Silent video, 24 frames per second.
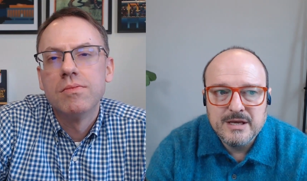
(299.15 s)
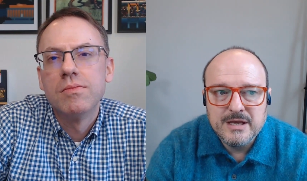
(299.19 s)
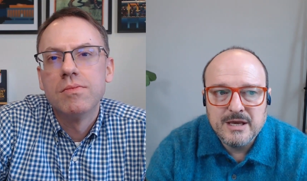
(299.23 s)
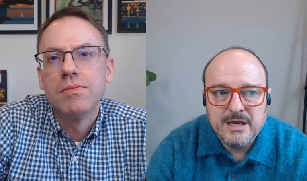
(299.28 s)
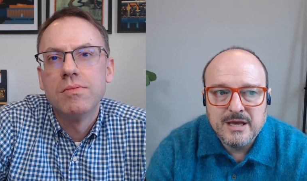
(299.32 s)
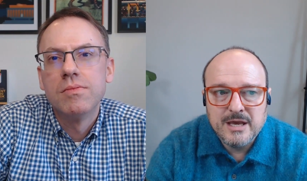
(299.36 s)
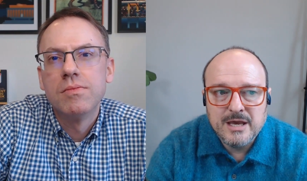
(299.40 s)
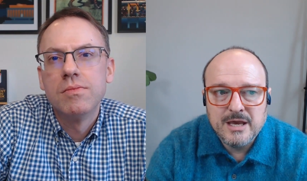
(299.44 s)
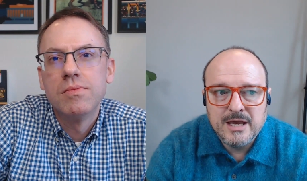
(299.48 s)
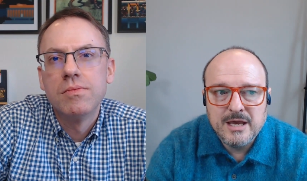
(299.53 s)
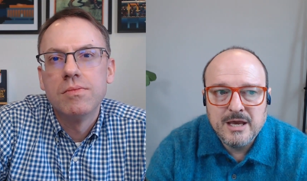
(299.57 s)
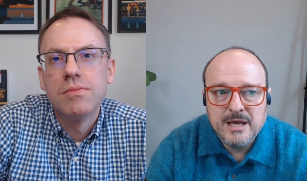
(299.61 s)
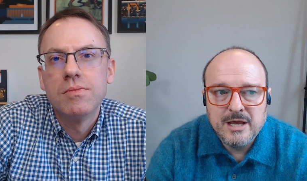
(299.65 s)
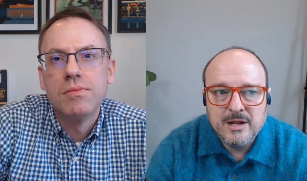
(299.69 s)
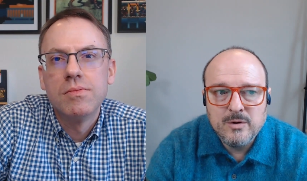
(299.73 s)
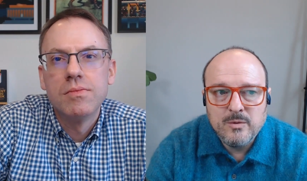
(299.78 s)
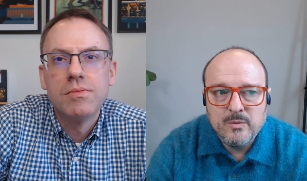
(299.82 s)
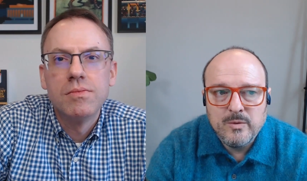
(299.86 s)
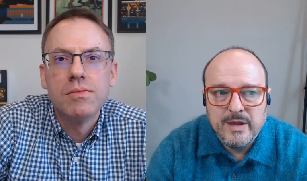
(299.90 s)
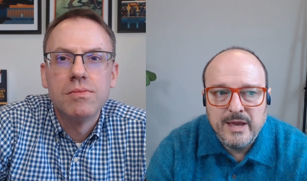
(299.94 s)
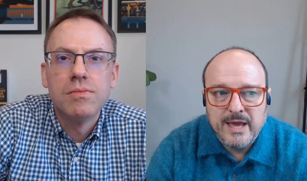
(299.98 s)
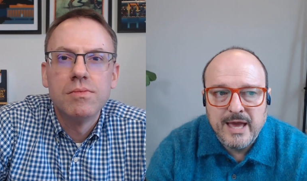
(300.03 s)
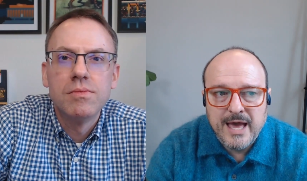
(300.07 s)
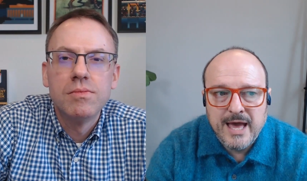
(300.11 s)
Speaker 1: and
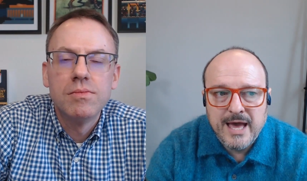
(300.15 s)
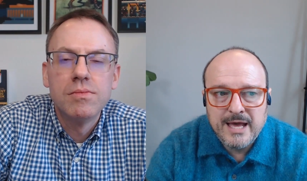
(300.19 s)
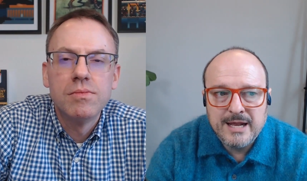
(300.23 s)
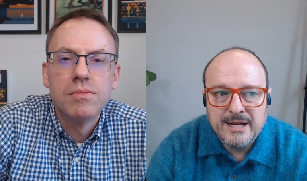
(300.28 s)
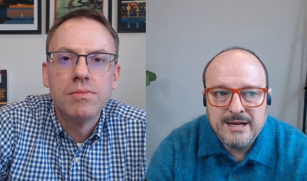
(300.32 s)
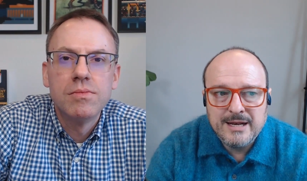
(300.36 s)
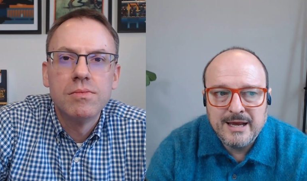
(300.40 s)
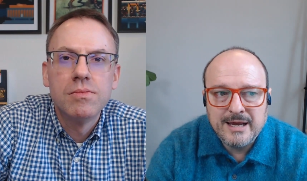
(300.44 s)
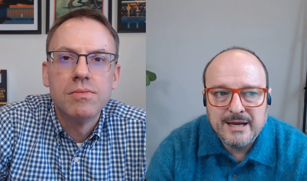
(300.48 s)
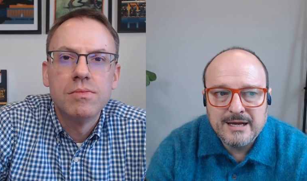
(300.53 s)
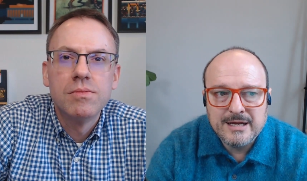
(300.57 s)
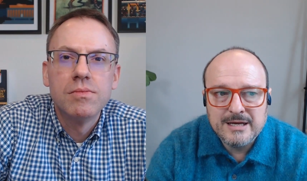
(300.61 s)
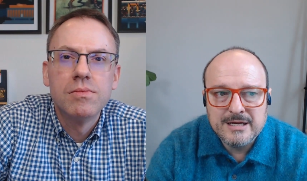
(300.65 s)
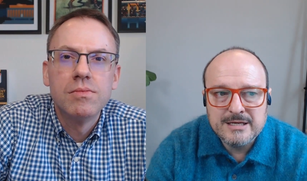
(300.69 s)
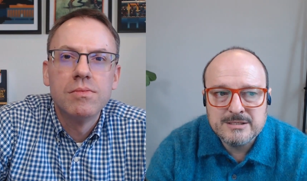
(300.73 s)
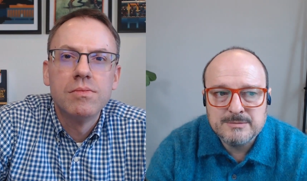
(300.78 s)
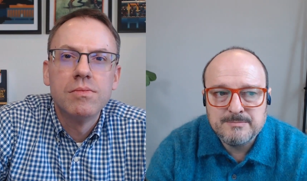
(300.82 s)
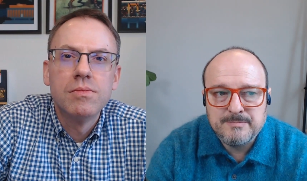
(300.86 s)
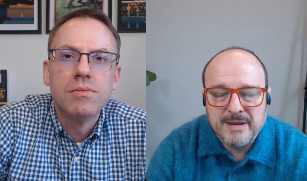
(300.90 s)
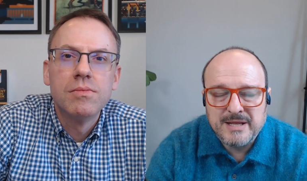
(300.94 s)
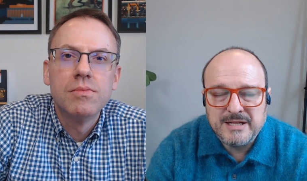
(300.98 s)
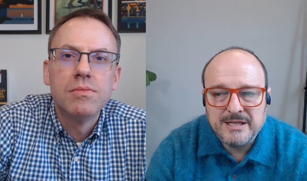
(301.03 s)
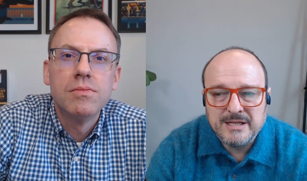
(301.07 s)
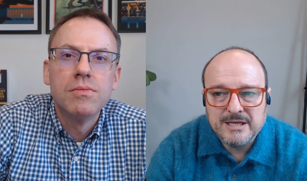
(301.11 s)
we had like a
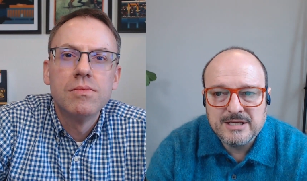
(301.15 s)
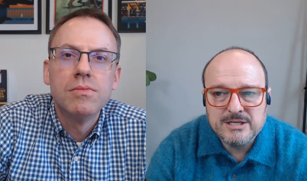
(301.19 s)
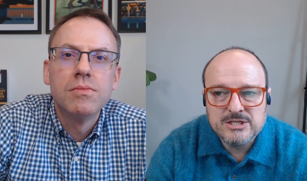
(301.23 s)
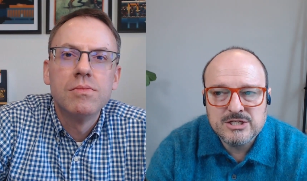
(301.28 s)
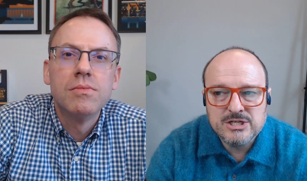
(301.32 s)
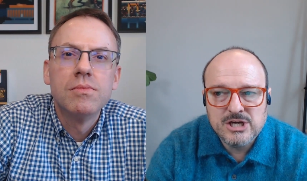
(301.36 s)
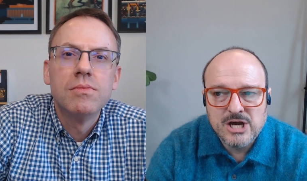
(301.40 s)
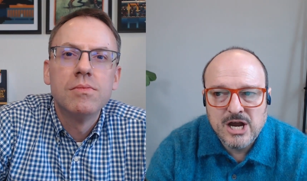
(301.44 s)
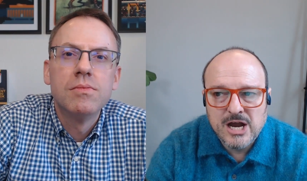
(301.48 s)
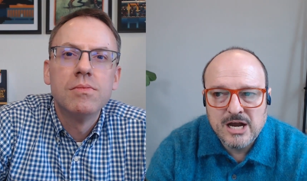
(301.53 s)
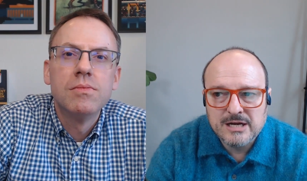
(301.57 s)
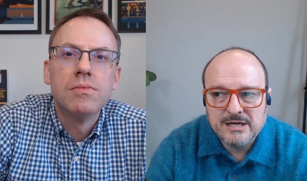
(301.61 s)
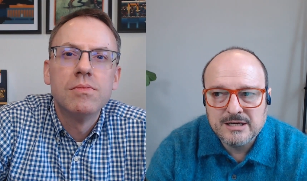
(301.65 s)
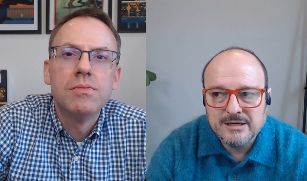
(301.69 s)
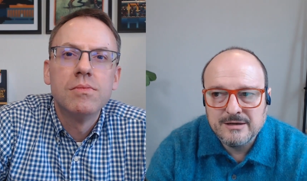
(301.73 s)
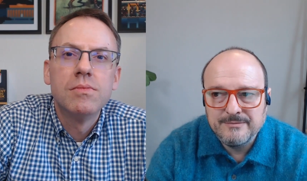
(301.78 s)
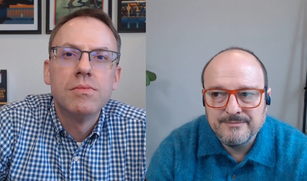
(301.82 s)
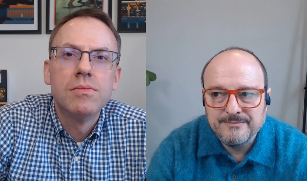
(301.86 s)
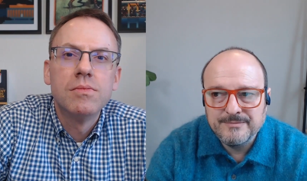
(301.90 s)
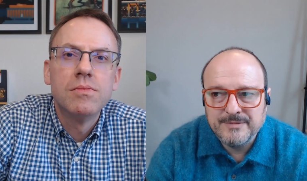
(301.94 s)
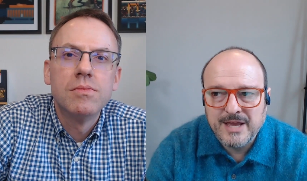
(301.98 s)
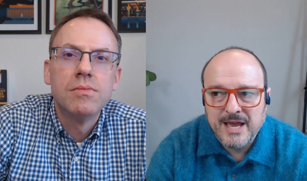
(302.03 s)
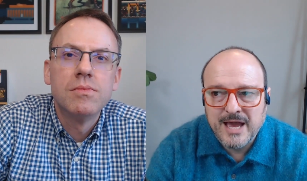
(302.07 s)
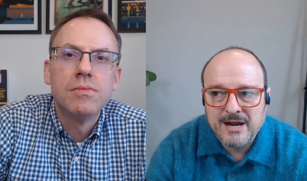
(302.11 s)
spending shock
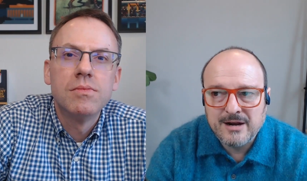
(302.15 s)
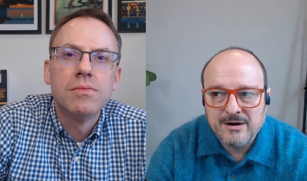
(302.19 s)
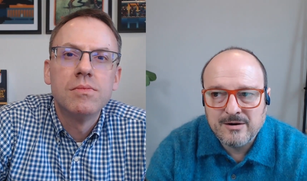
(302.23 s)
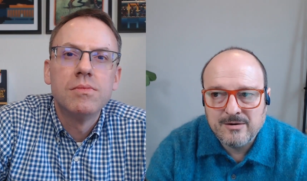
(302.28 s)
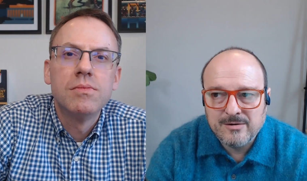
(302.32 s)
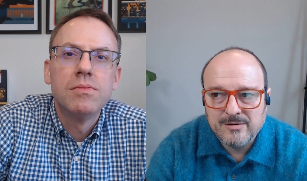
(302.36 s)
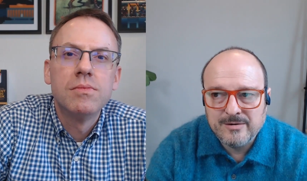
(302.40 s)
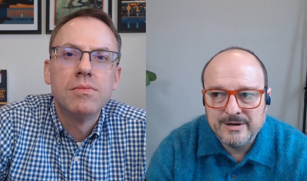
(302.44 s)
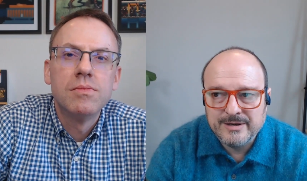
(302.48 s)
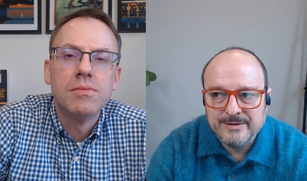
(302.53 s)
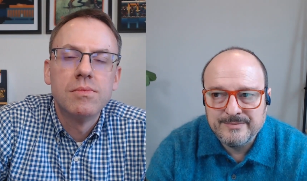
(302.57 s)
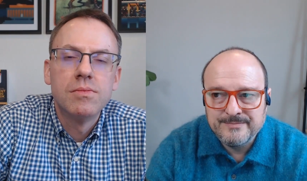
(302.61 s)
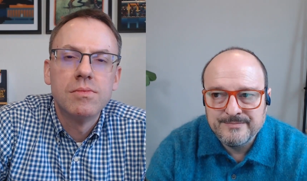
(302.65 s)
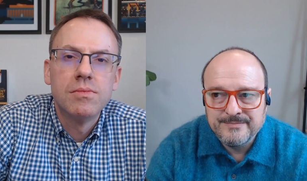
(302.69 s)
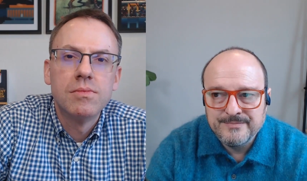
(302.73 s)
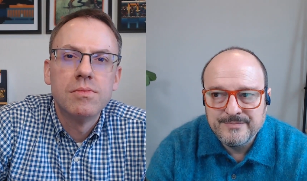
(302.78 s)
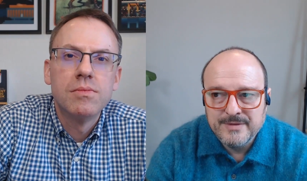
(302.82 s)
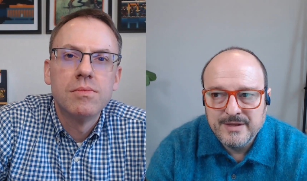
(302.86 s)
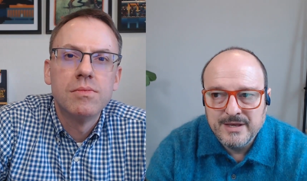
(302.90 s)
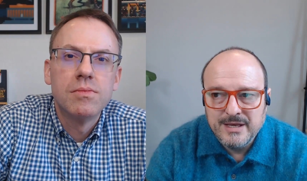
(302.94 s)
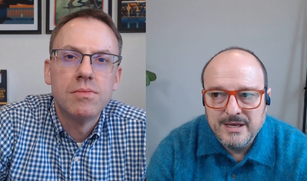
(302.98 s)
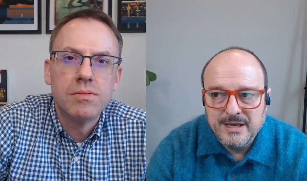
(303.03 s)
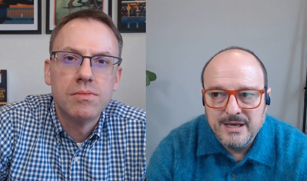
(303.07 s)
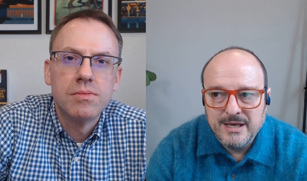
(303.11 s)
category
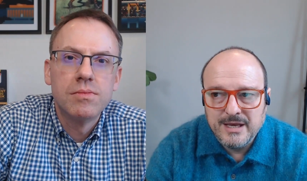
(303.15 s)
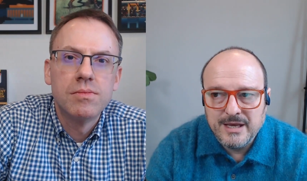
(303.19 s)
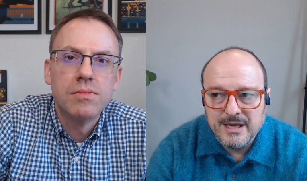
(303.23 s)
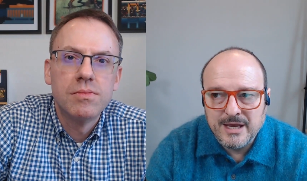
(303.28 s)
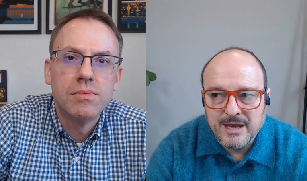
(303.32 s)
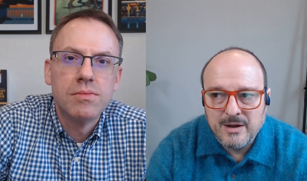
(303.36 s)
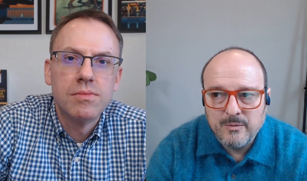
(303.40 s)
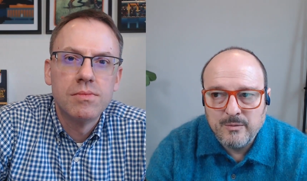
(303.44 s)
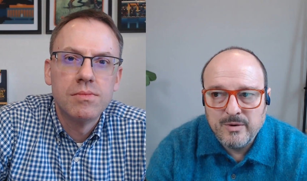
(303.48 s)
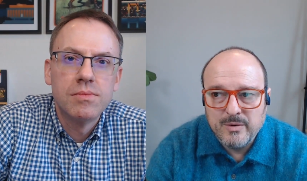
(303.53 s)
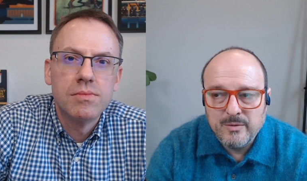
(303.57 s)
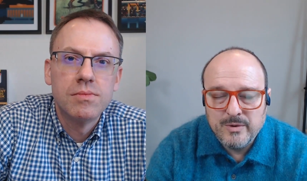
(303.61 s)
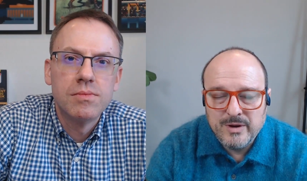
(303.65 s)
and we